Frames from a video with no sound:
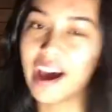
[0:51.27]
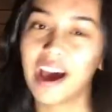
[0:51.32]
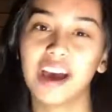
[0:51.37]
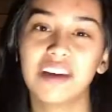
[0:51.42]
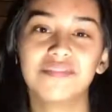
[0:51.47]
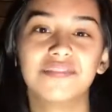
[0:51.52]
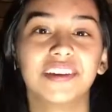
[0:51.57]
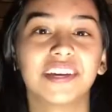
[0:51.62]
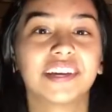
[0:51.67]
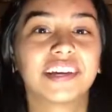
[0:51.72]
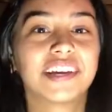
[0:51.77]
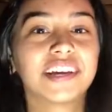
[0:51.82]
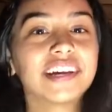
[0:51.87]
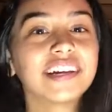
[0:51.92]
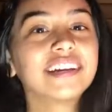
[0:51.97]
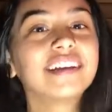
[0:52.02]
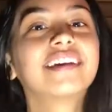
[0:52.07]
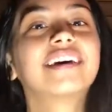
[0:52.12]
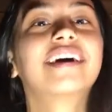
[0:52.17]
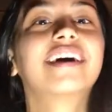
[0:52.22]
I
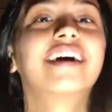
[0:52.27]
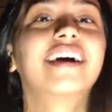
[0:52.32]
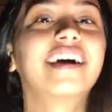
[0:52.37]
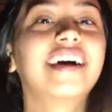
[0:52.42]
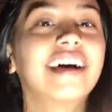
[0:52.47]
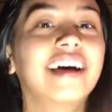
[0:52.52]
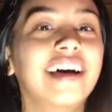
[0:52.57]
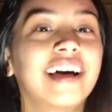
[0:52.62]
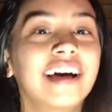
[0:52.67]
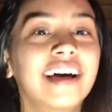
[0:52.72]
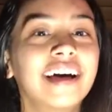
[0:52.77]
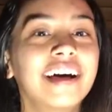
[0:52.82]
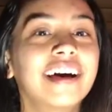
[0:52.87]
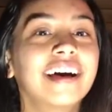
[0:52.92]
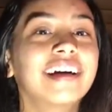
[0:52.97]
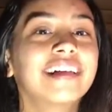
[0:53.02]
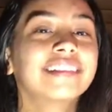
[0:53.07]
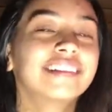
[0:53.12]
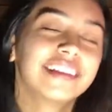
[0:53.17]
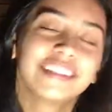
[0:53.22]
figured,
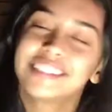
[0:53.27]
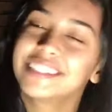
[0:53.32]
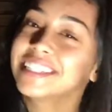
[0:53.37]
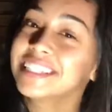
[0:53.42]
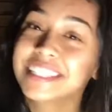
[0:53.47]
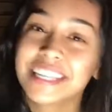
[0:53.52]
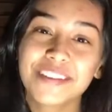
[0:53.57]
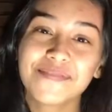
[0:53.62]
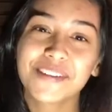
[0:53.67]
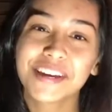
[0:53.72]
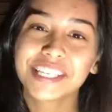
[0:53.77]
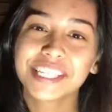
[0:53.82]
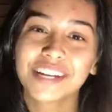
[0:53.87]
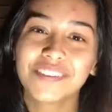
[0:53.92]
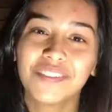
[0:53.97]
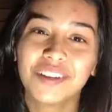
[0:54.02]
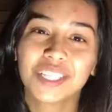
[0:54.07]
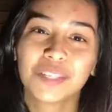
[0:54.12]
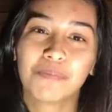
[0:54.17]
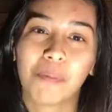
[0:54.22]
let's just give
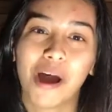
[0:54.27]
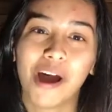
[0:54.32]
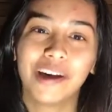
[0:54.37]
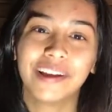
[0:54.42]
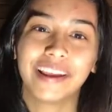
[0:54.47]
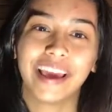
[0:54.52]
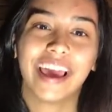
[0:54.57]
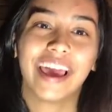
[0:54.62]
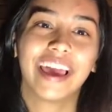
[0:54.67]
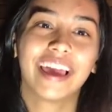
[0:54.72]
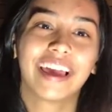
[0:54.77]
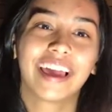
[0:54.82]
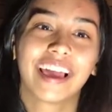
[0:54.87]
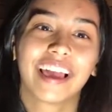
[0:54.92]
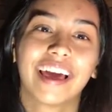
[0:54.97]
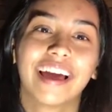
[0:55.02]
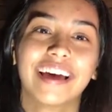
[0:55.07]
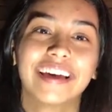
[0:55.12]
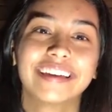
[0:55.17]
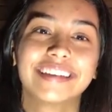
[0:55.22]
myself a spa day,
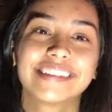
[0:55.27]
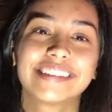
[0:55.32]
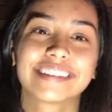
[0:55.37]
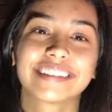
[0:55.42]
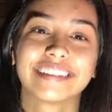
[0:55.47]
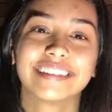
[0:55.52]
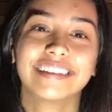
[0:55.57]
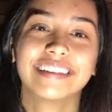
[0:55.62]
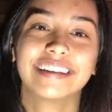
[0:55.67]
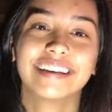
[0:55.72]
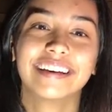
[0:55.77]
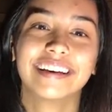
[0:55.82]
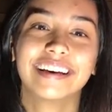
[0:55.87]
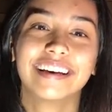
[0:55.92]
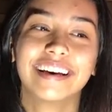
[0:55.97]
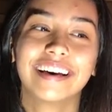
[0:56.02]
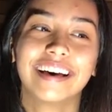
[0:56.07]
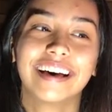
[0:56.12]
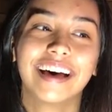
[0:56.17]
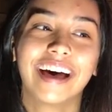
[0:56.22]
cause
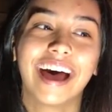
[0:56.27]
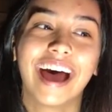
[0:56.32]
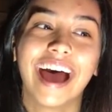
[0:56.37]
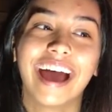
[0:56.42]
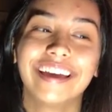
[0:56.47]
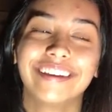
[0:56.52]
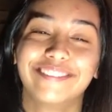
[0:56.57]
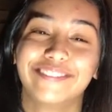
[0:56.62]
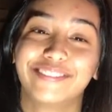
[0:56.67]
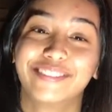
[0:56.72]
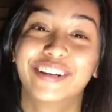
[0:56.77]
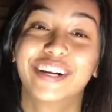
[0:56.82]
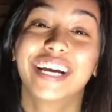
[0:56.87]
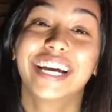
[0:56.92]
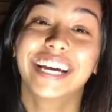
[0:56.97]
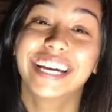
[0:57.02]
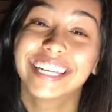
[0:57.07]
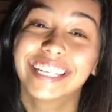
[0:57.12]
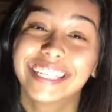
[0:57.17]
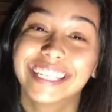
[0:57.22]
I
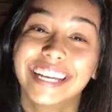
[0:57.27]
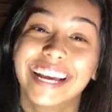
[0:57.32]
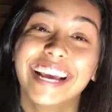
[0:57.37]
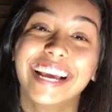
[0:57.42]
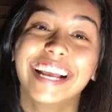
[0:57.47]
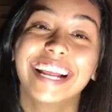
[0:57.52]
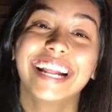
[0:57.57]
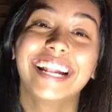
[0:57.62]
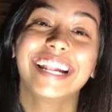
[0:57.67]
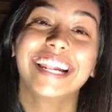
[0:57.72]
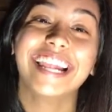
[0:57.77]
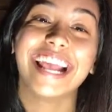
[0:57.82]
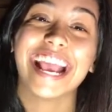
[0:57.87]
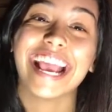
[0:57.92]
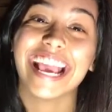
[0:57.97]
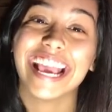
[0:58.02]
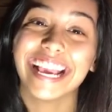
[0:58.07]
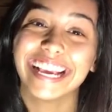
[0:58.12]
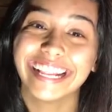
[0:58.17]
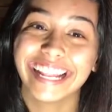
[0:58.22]
really
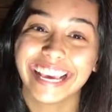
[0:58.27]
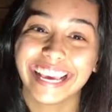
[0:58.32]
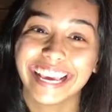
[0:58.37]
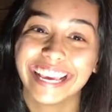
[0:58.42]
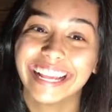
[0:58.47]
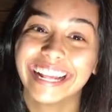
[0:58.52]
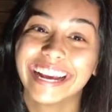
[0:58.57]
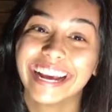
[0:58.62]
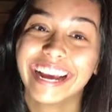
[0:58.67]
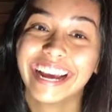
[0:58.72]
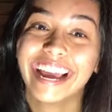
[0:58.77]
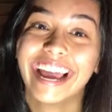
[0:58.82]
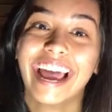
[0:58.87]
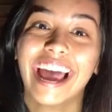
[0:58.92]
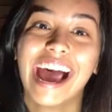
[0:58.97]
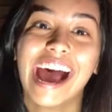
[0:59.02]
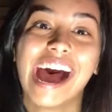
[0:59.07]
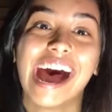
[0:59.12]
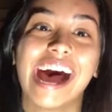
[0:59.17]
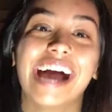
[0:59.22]
need it.
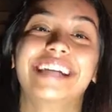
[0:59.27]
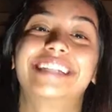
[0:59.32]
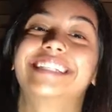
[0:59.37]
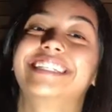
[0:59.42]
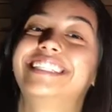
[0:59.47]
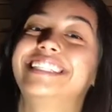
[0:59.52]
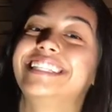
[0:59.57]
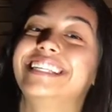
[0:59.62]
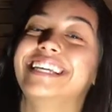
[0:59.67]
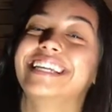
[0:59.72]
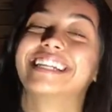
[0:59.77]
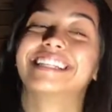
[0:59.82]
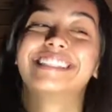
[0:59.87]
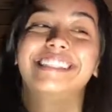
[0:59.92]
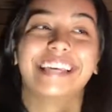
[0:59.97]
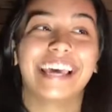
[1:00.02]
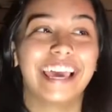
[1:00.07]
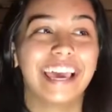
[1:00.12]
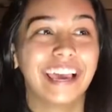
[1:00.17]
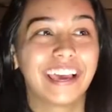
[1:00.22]
I just need to
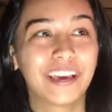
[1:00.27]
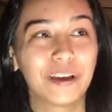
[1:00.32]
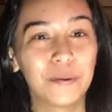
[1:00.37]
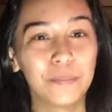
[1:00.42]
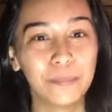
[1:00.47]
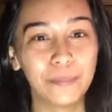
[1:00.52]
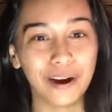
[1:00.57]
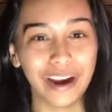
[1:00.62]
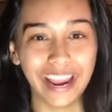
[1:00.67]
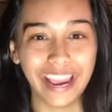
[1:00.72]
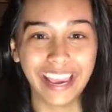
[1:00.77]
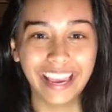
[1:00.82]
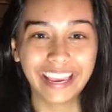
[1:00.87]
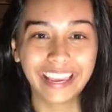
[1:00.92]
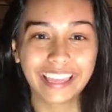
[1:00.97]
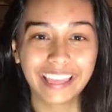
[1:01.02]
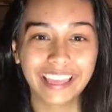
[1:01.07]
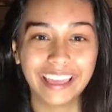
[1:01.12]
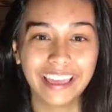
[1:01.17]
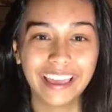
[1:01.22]
take a break.
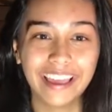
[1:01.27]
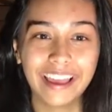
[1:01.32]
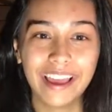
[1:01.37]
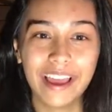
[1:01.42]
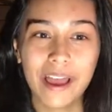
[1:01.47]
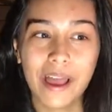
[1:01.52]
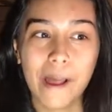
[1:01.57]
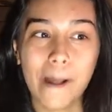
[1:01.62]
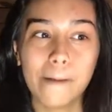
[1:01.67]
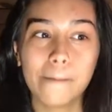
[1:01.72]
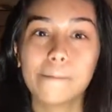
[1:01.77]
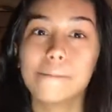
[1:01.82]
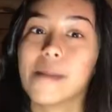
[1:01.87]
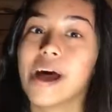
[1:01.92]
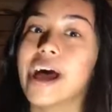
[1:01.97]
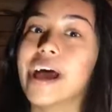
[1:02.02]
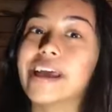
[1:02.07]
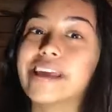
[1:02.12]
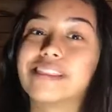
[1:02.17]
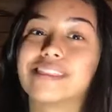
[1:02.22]

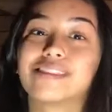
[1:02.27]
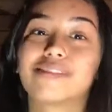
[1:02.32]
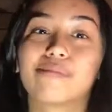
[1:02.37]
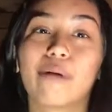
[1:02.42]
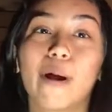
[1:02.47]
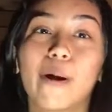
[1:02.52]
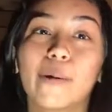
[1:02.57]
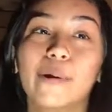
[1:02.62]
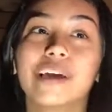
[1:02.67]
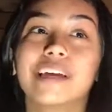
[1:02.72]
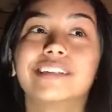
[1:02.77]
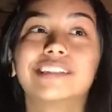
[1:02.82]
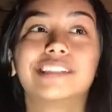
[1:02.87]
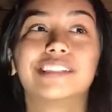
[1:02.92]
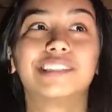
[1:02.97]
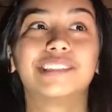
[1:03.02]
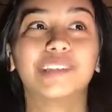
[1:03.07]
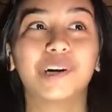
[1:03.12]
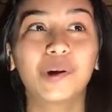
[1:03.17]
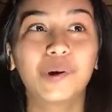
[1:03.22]
My throat is
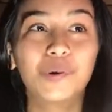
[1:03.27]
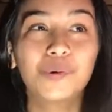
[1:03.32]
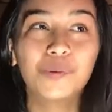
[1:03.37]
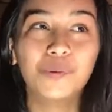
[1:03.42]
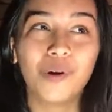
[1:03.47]
so